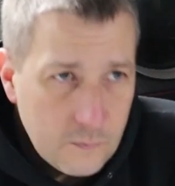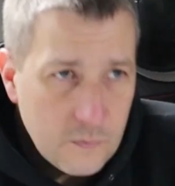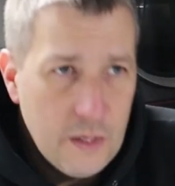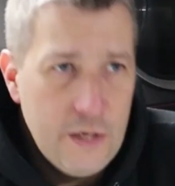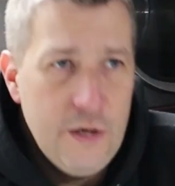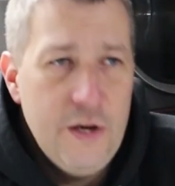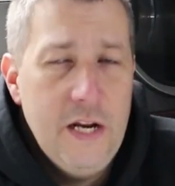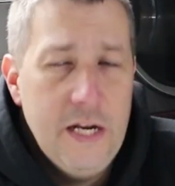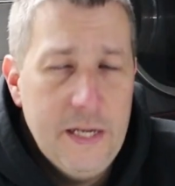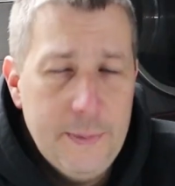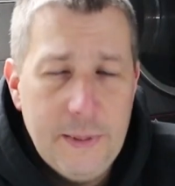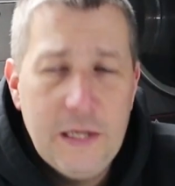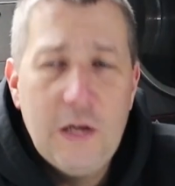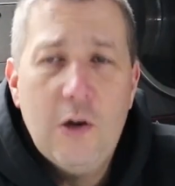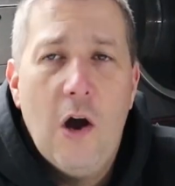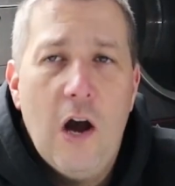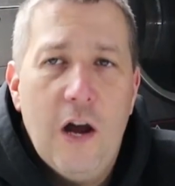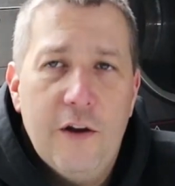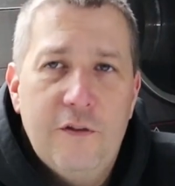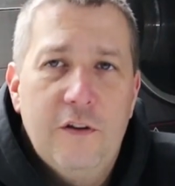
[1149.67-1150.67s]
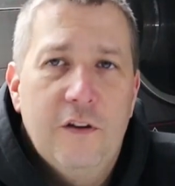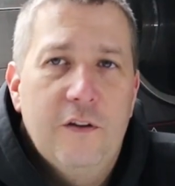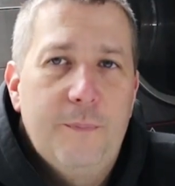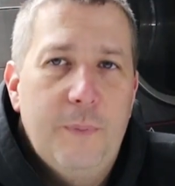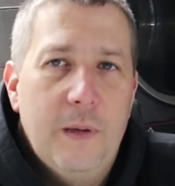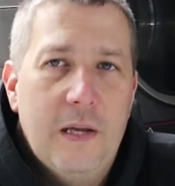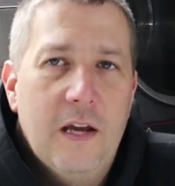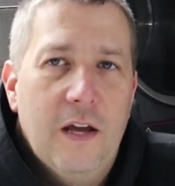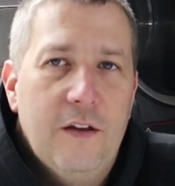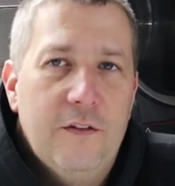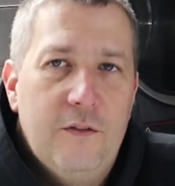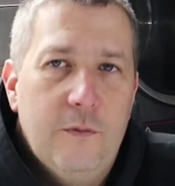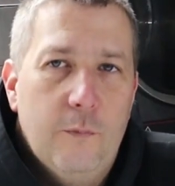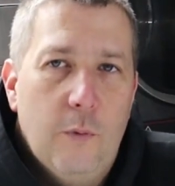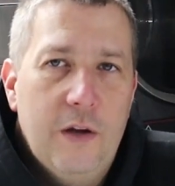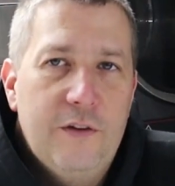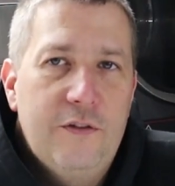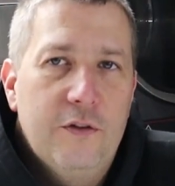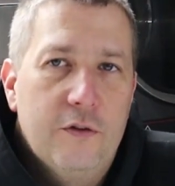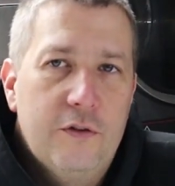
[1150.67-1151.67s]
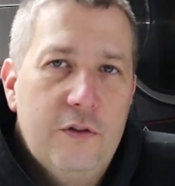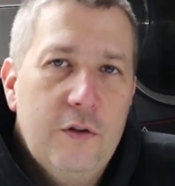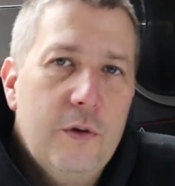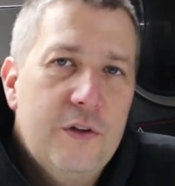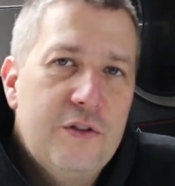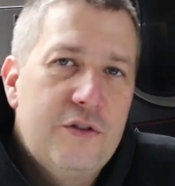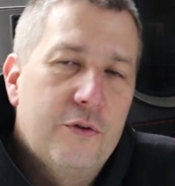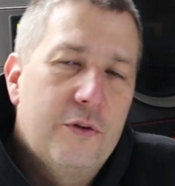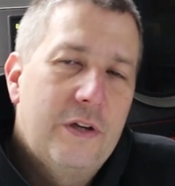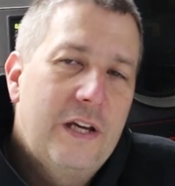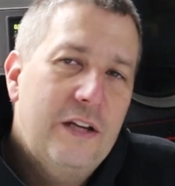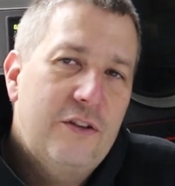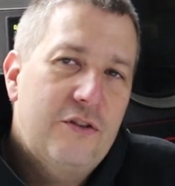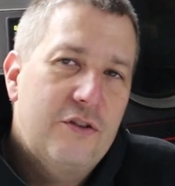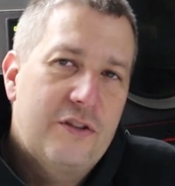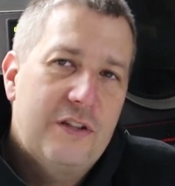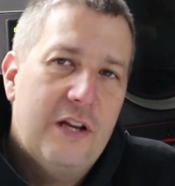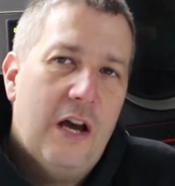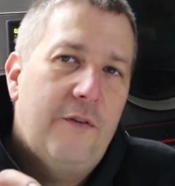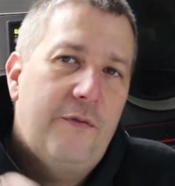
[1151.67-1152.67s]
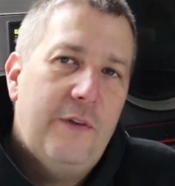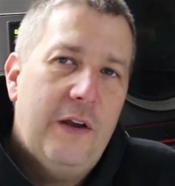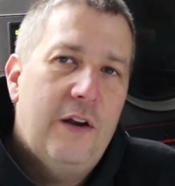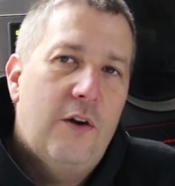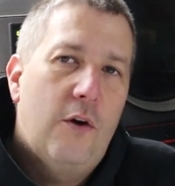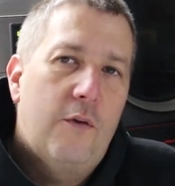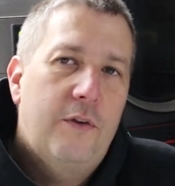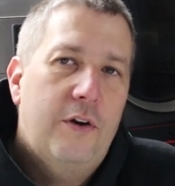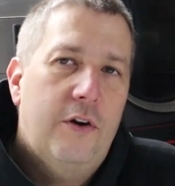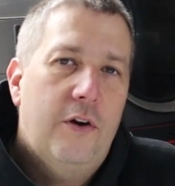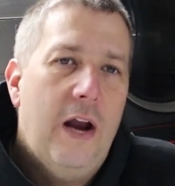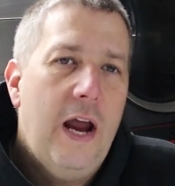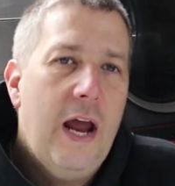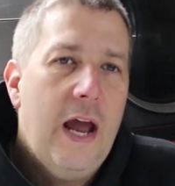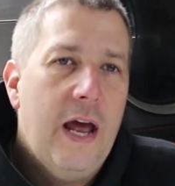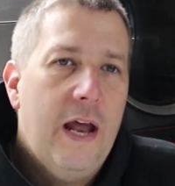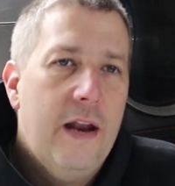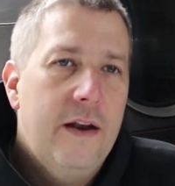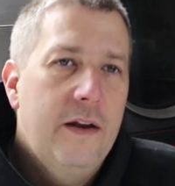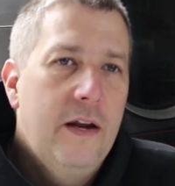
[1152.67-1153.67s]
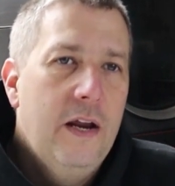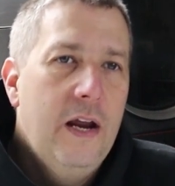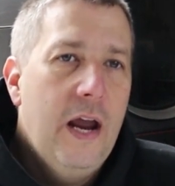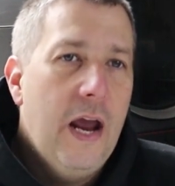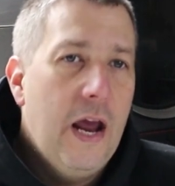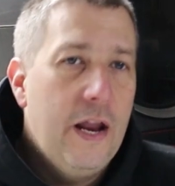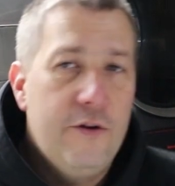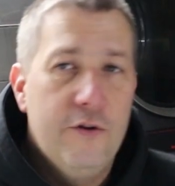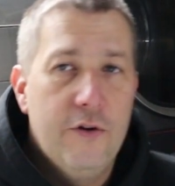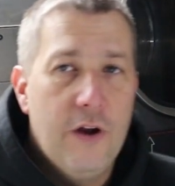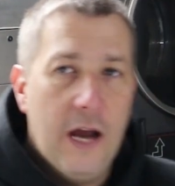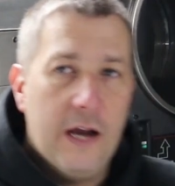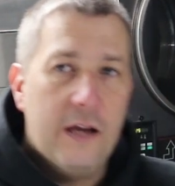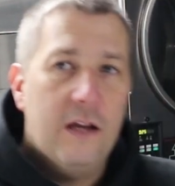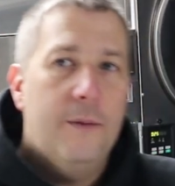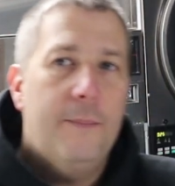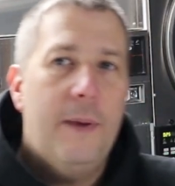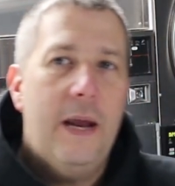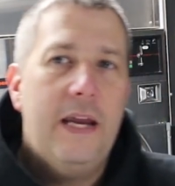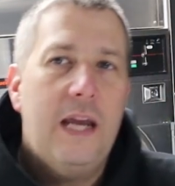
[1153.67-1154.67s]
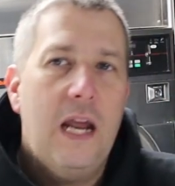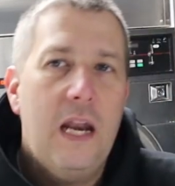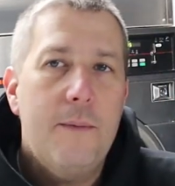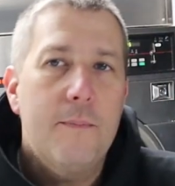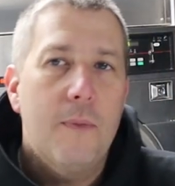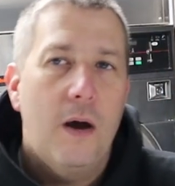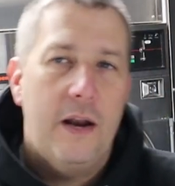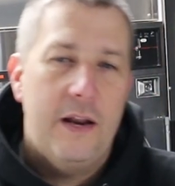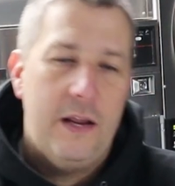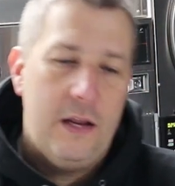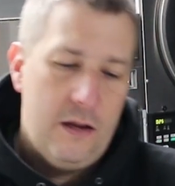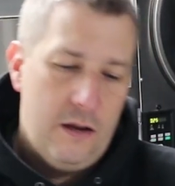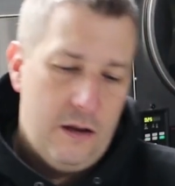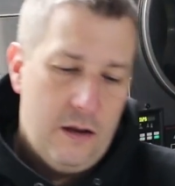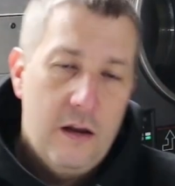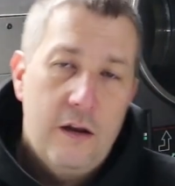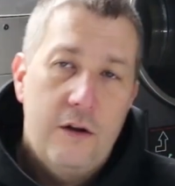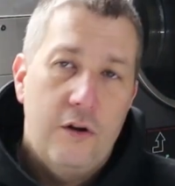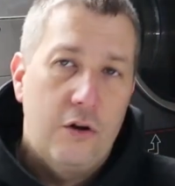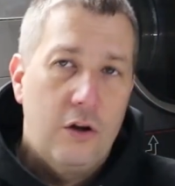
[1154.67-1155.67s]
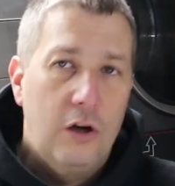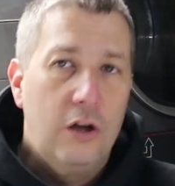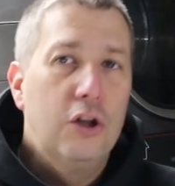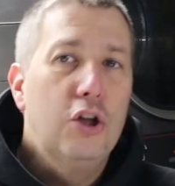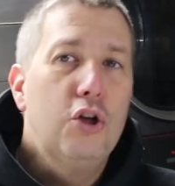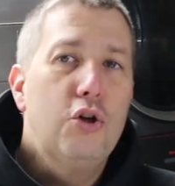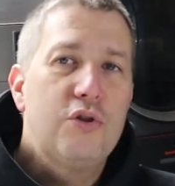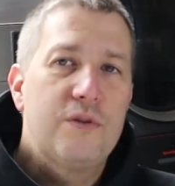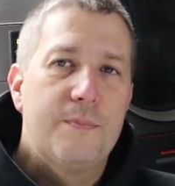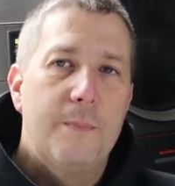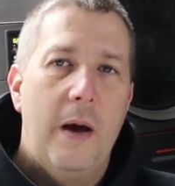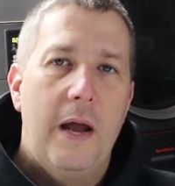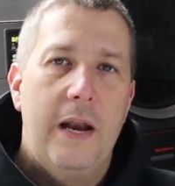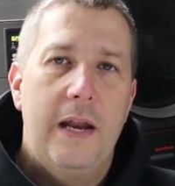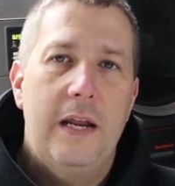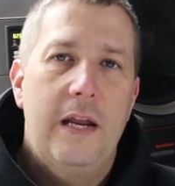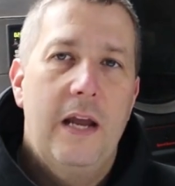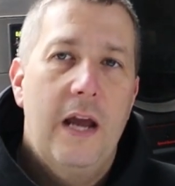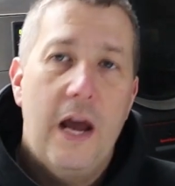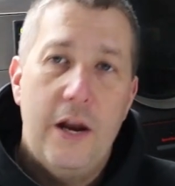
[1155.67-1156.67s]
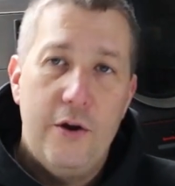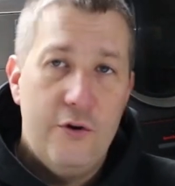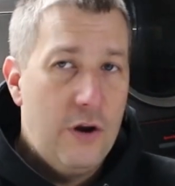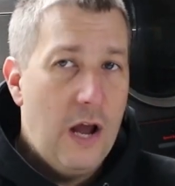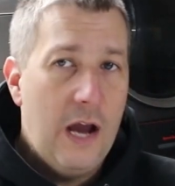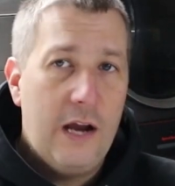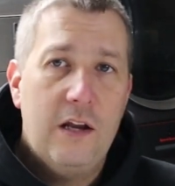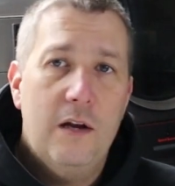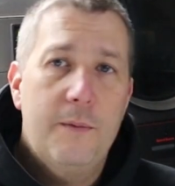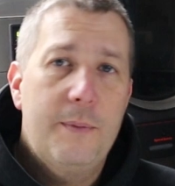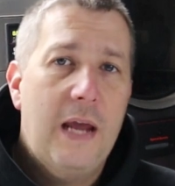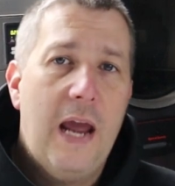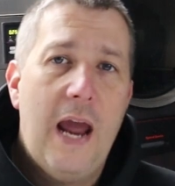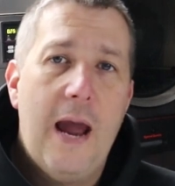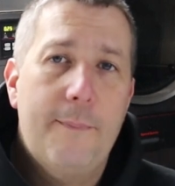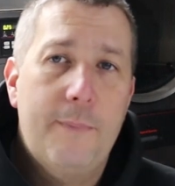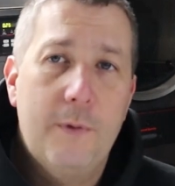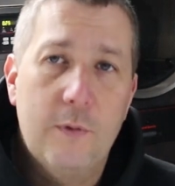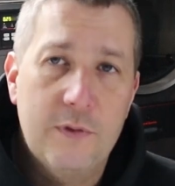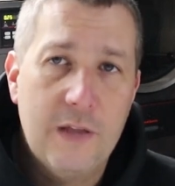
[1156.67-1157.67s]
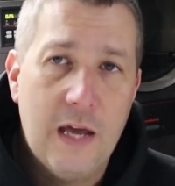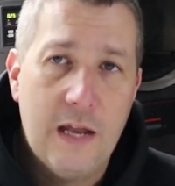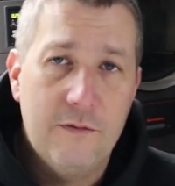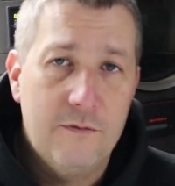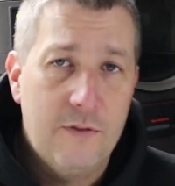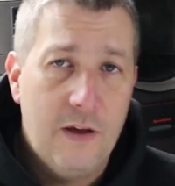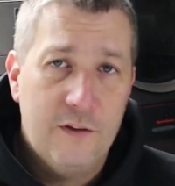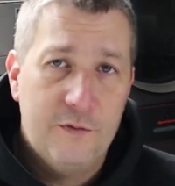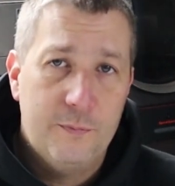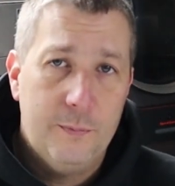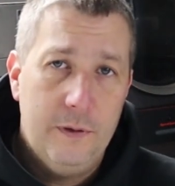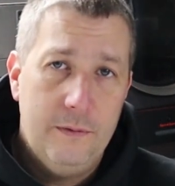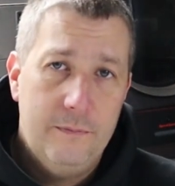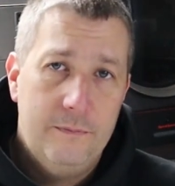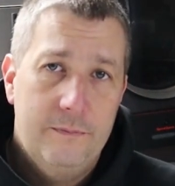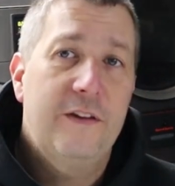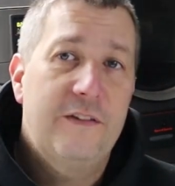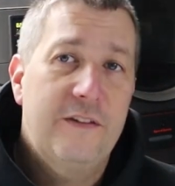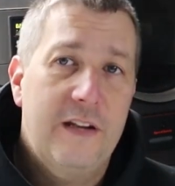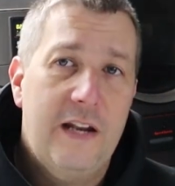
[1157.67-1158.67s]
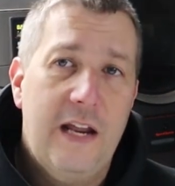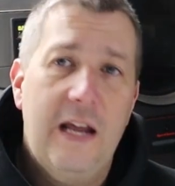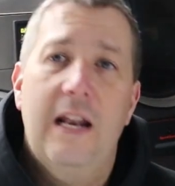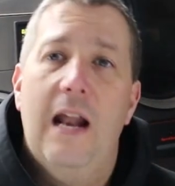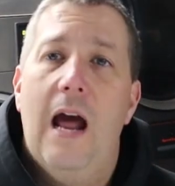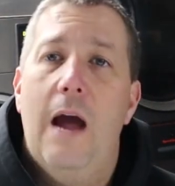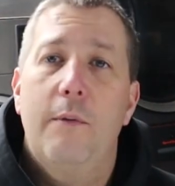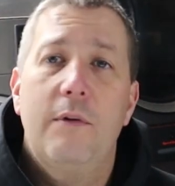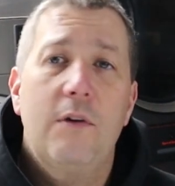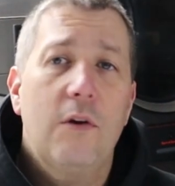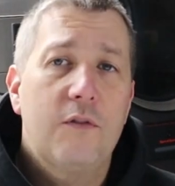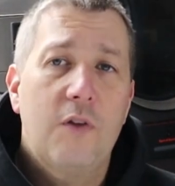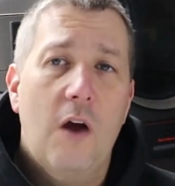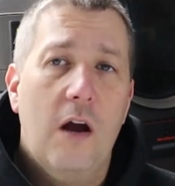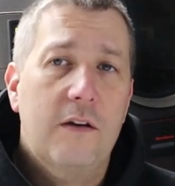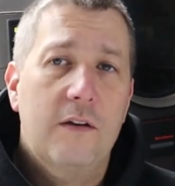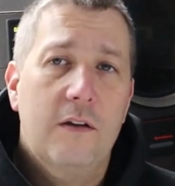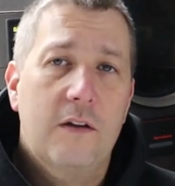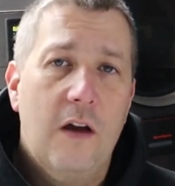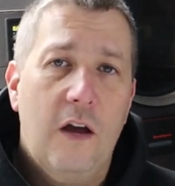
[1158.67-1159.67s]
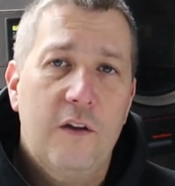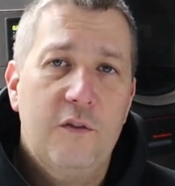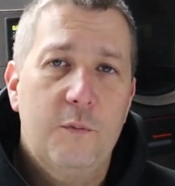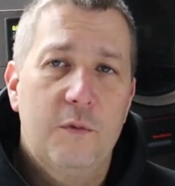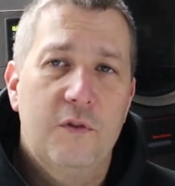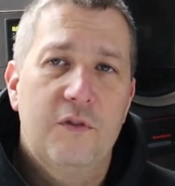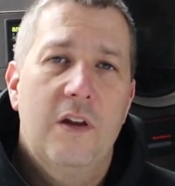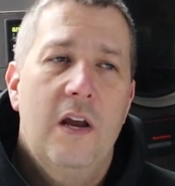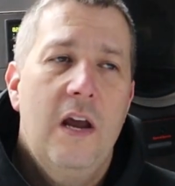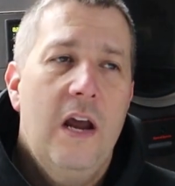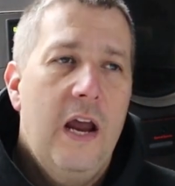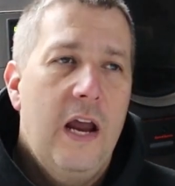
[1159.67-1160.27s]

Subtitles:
you need to be cautious because what you'll do is you'll get yourself in over your head and you're not going to make any money, you're going to lose money, and you're not going to be happy with that investment. I would go talk to the customers.